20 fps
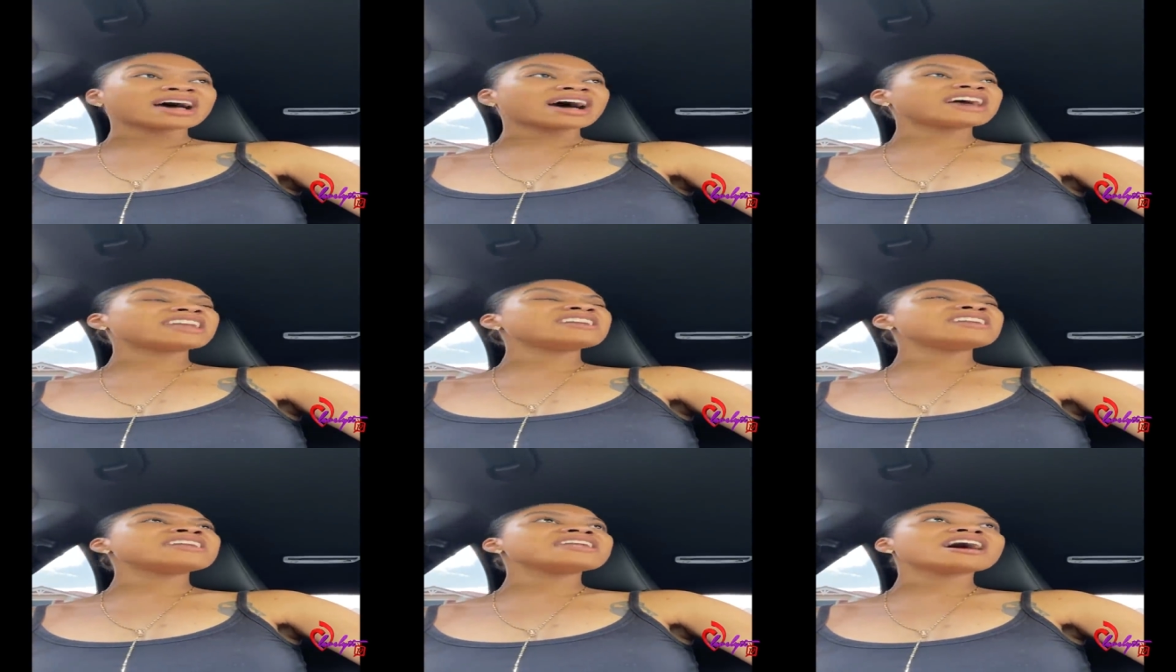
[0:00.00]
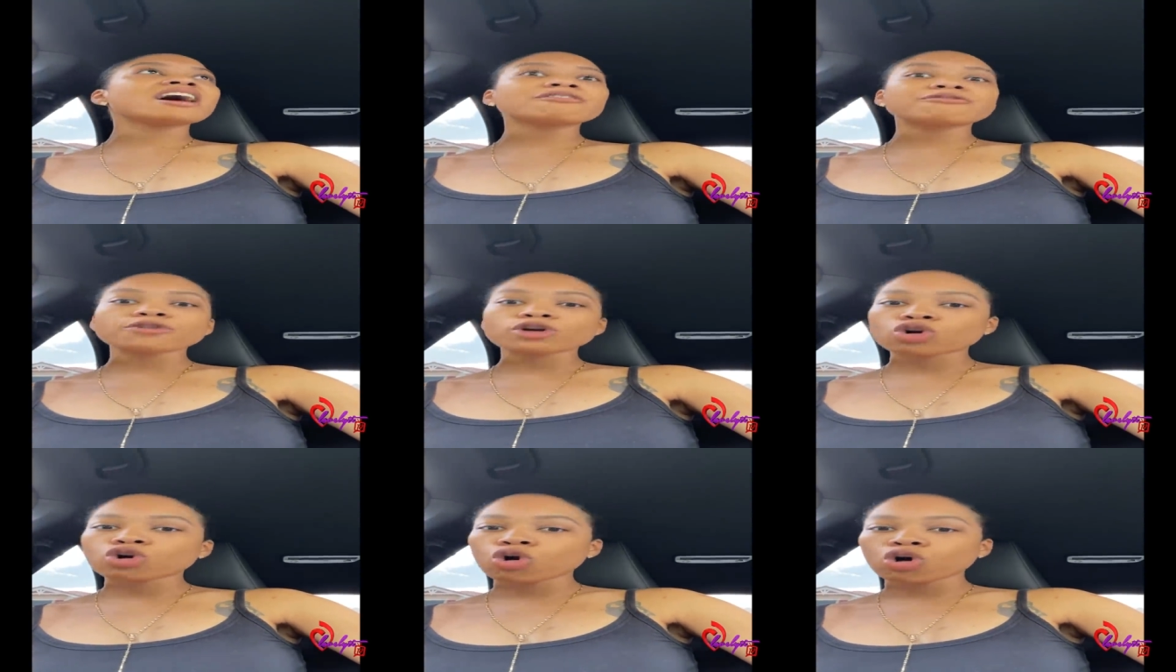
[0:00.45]
I
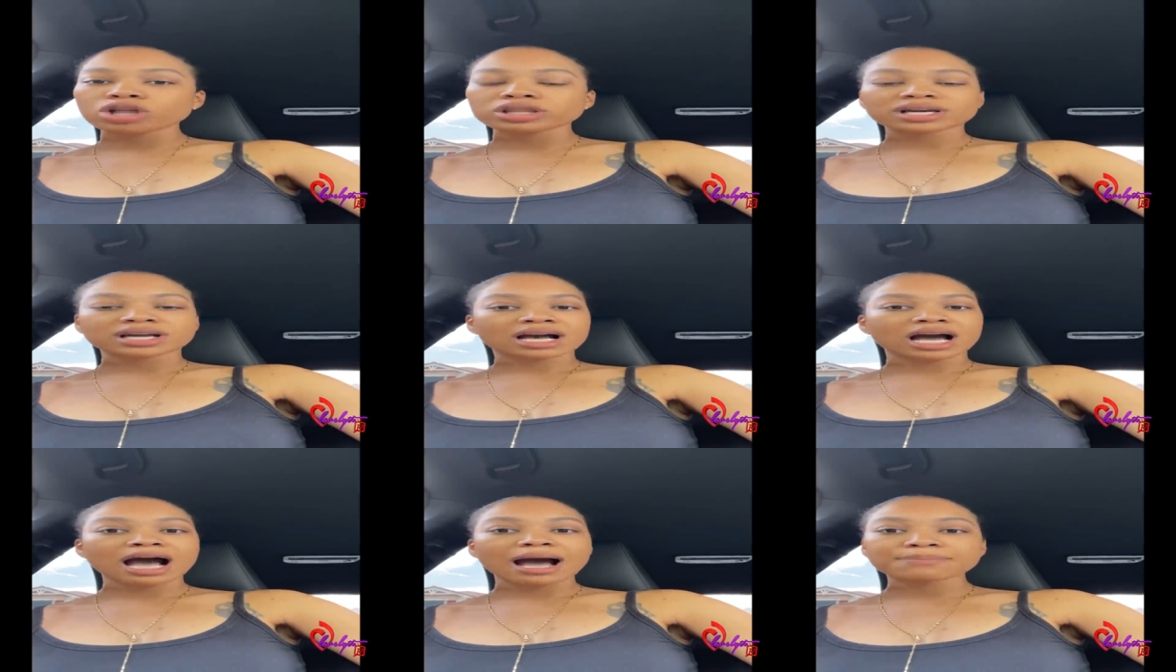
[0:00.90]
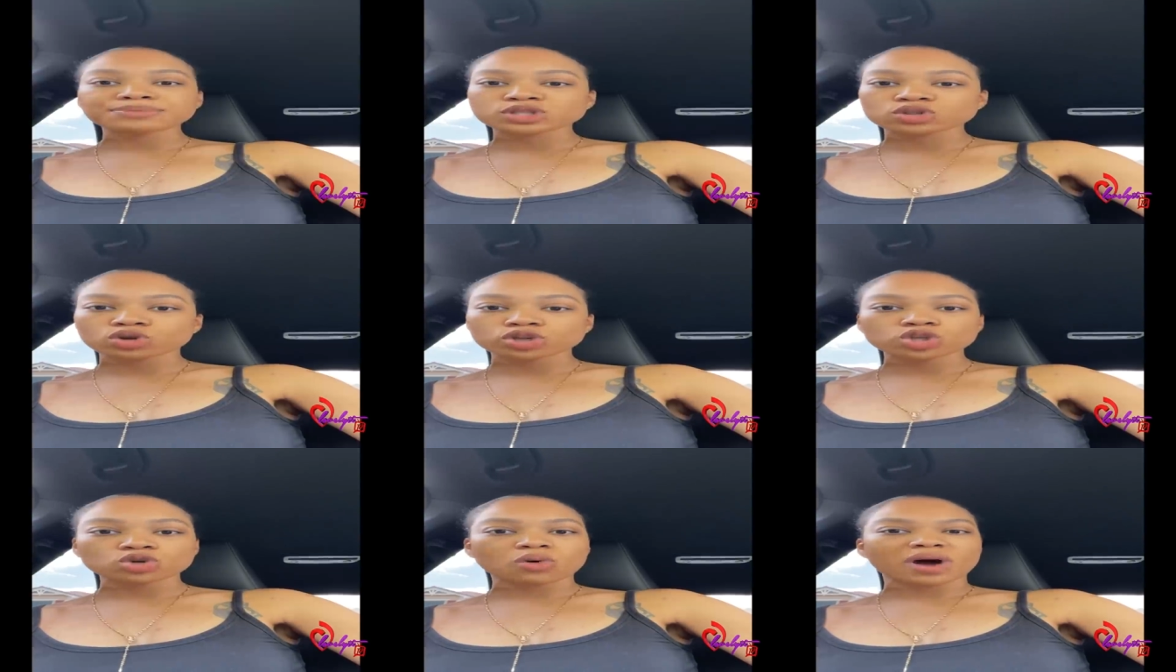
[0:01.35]
never call the
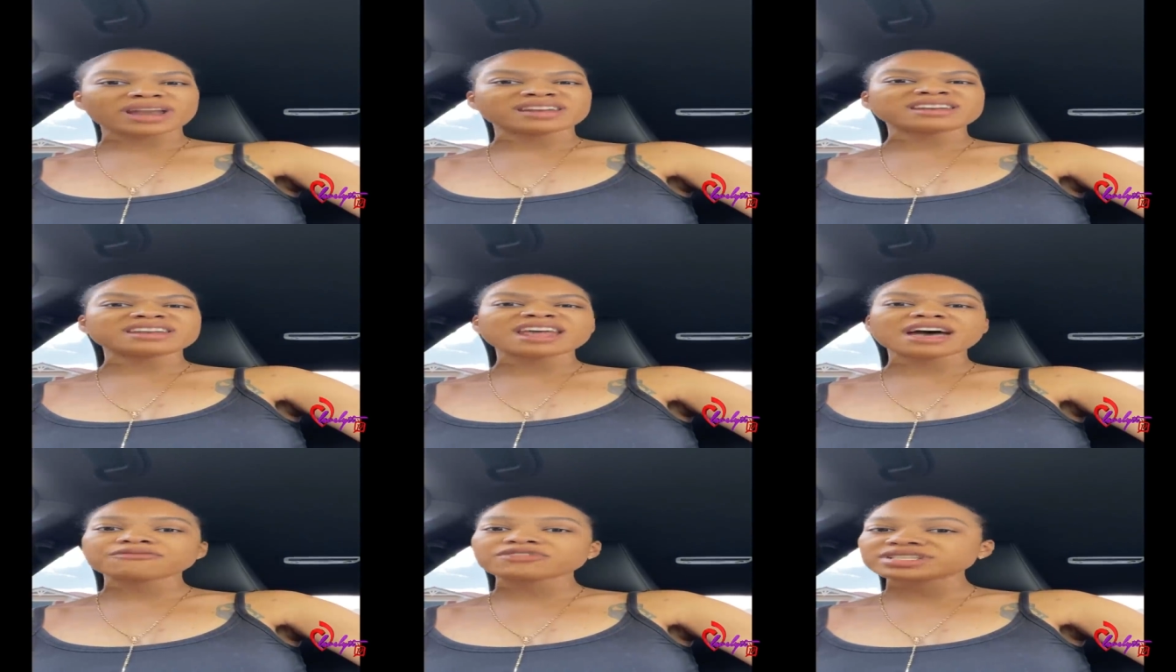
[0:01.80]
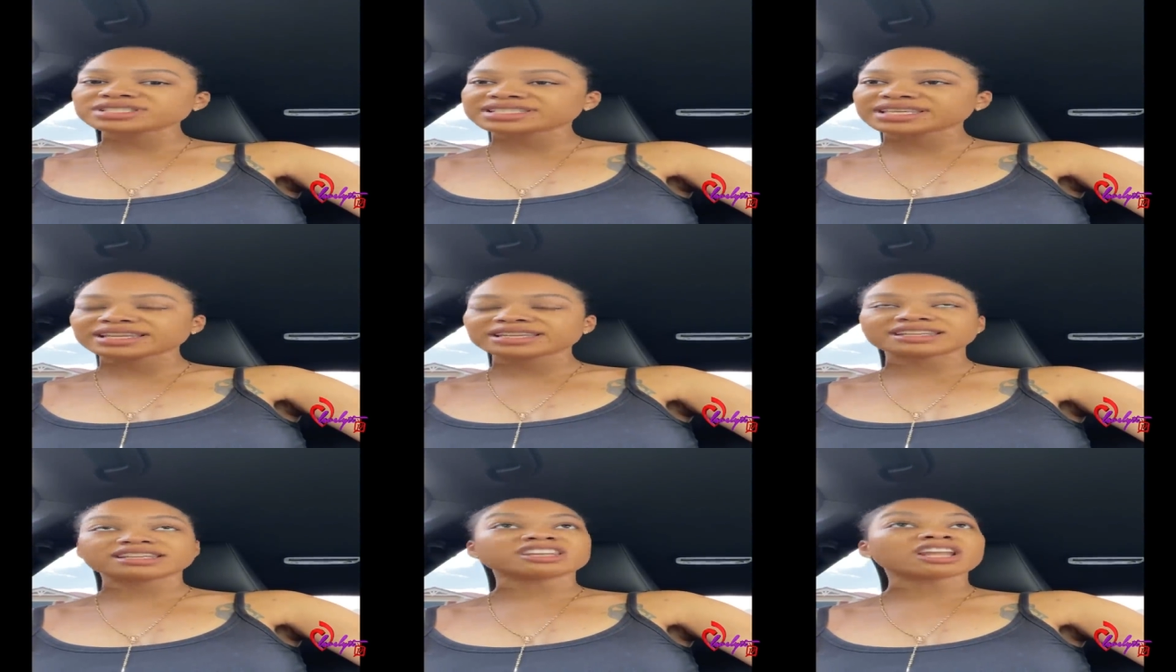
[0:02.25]
cops on you. I never
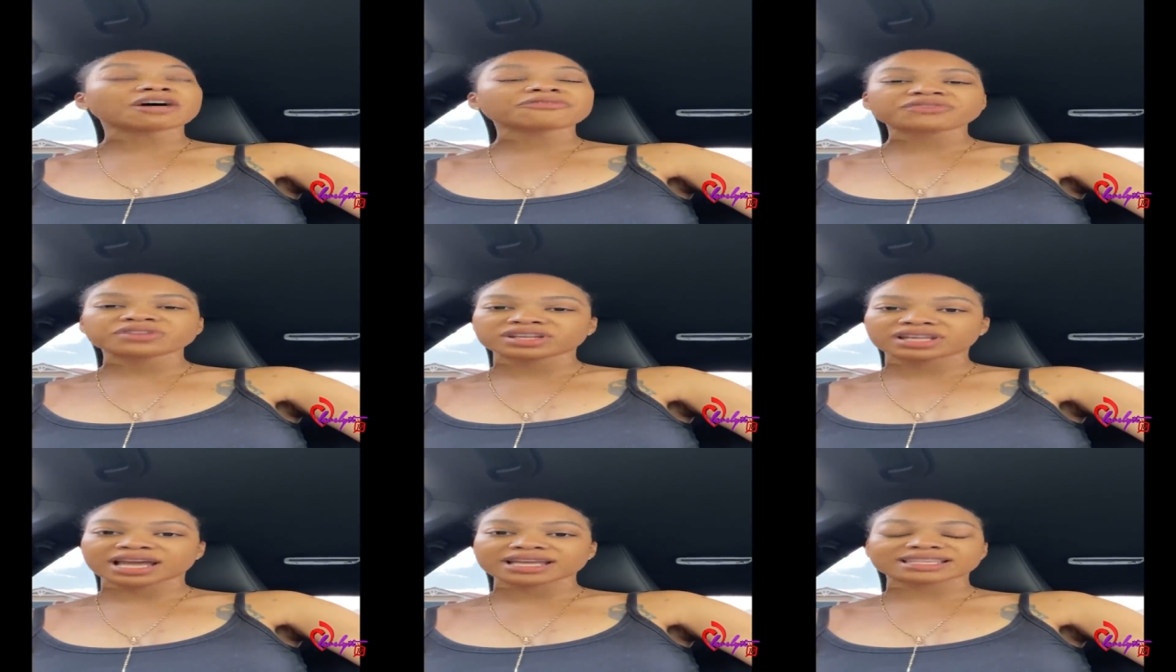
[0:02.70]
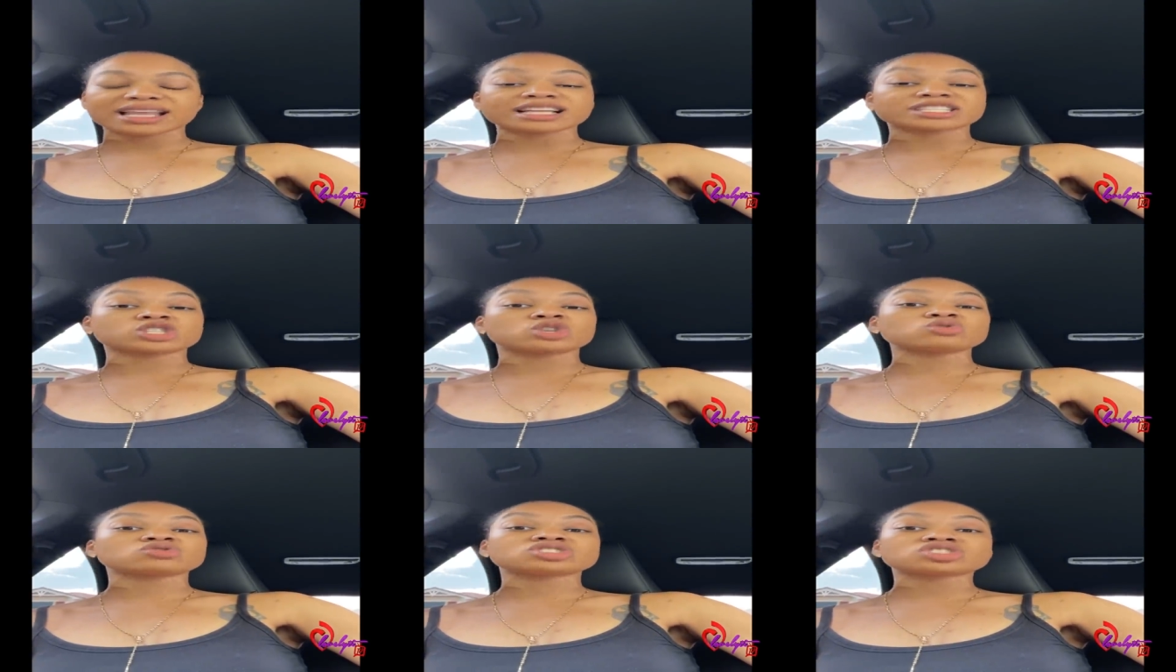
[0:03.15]
did nothing like
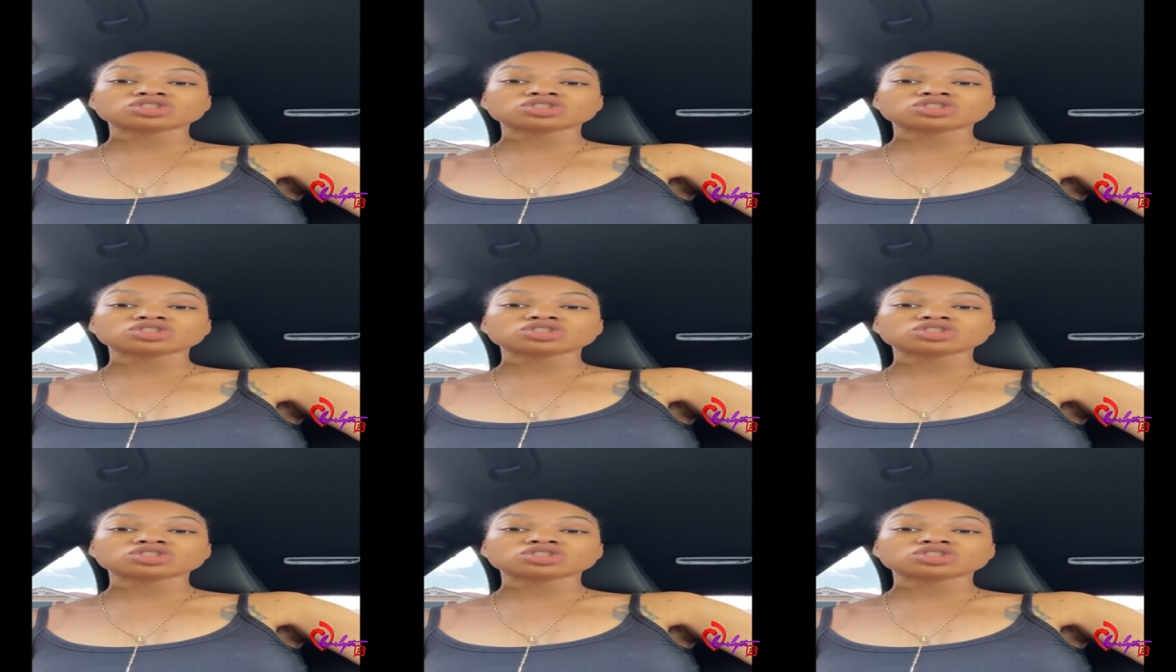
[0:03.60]
that to you.